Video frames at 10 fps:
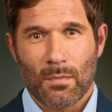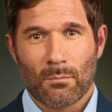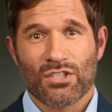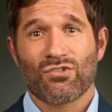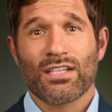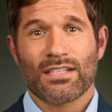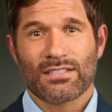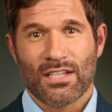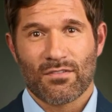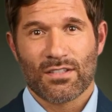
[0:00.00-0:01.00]
By treating these
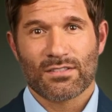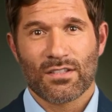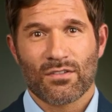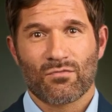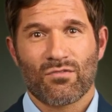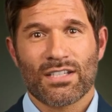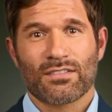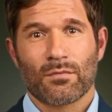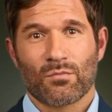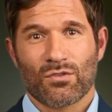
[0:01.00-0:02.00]
areas, the
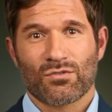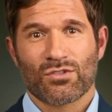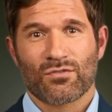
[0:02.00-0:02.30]
retina produces